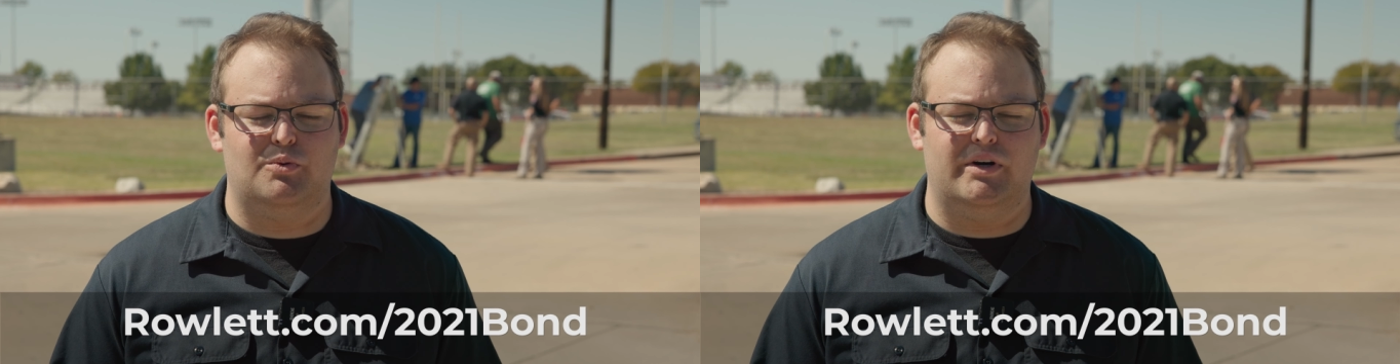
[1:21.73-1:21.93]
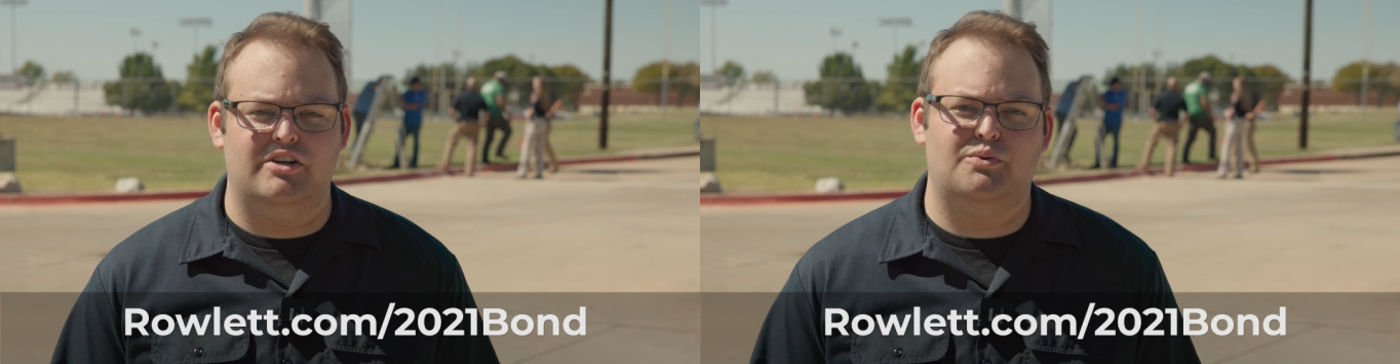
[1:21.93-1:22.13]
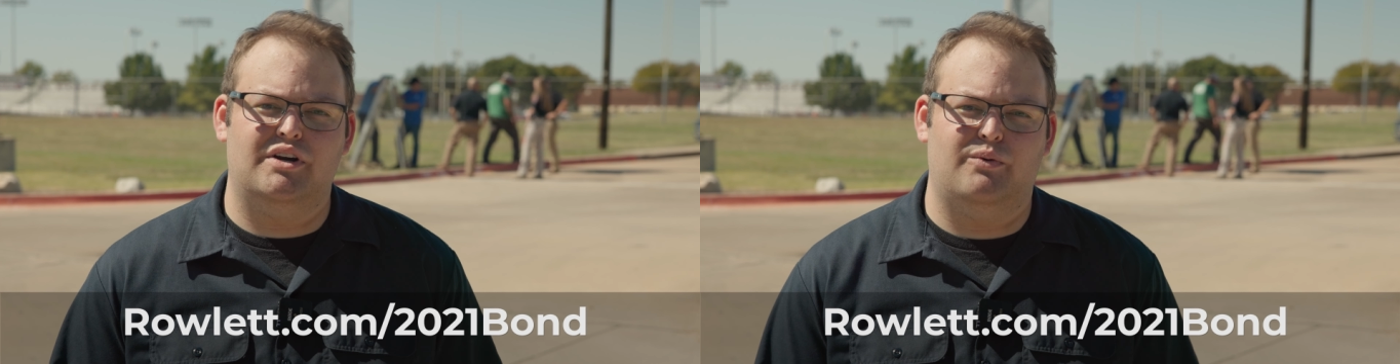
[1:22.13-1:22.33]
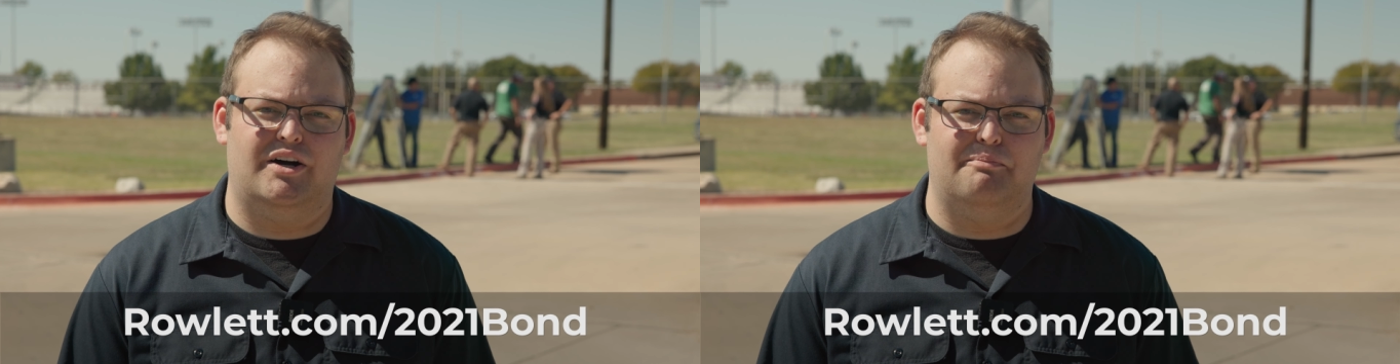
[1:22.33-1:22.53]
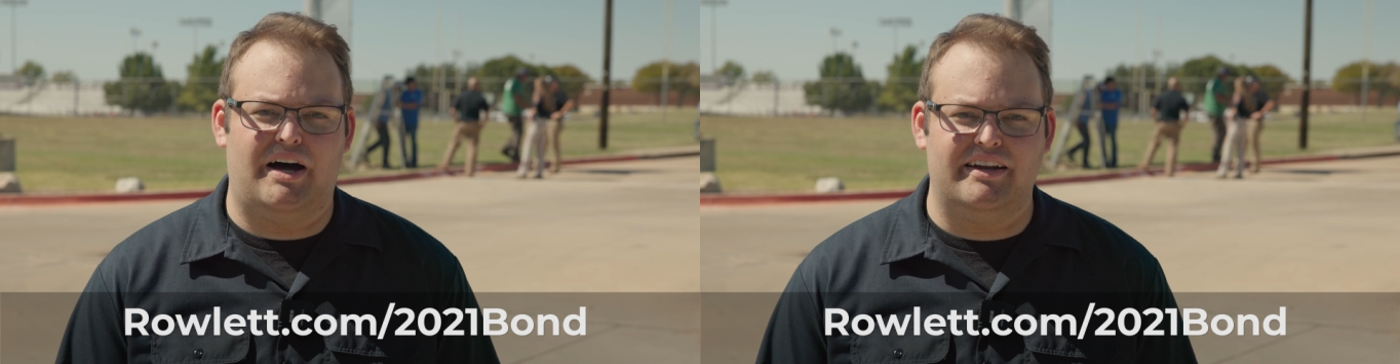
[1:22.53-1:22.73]

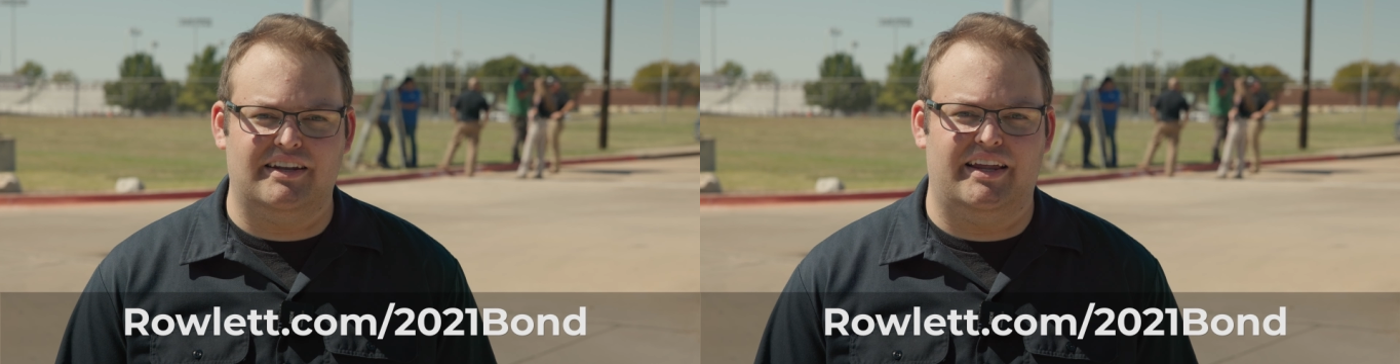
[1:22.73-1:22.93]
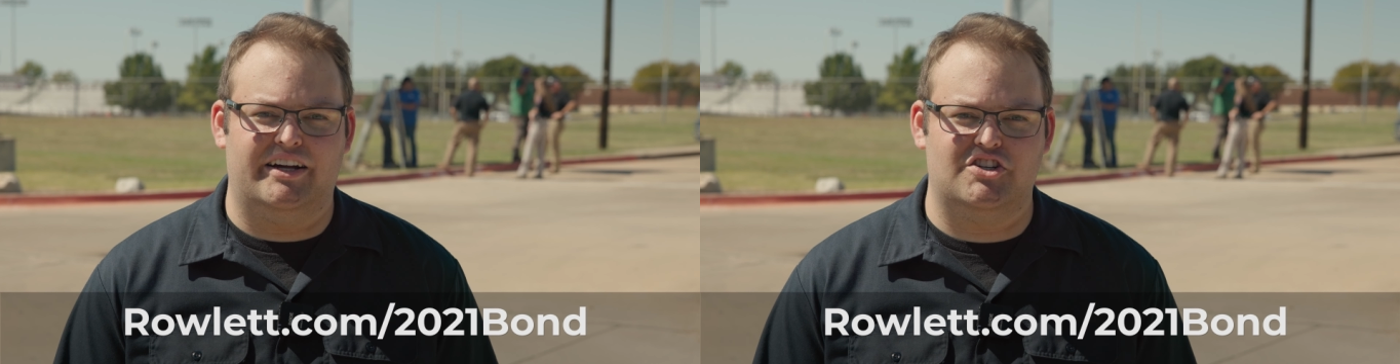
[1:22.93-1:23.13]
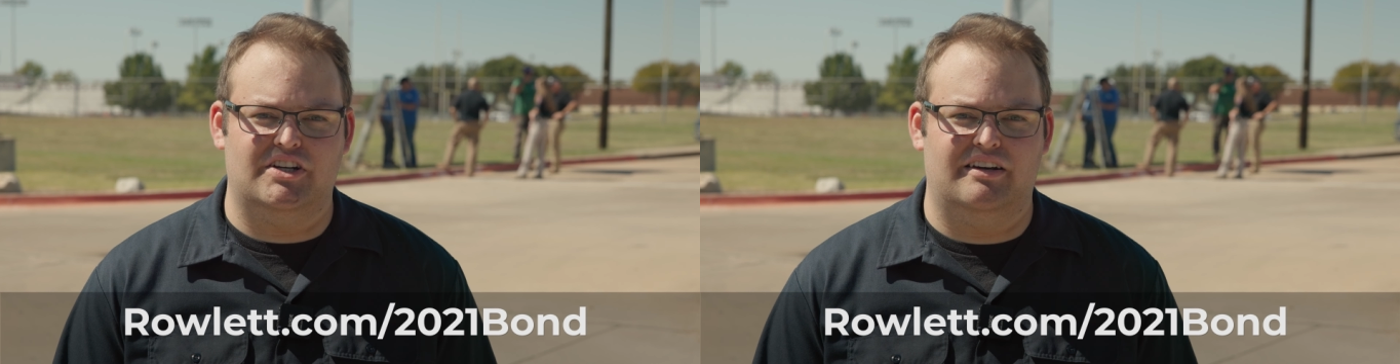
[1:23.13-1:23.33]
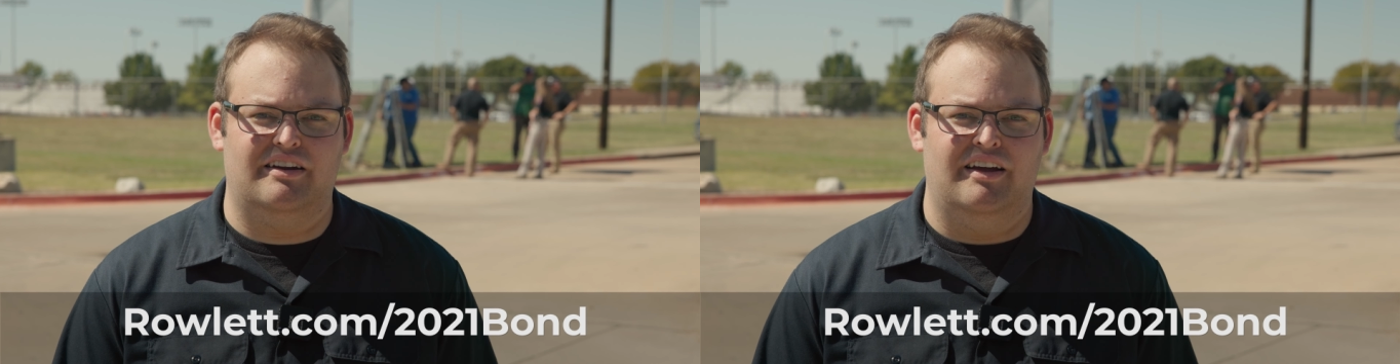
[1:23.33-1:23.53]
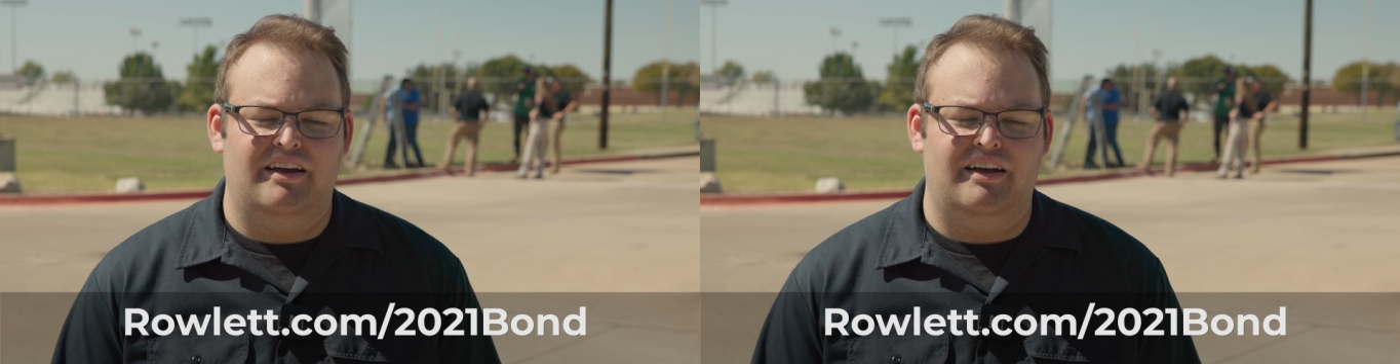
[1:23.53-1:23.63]
2021 bond election,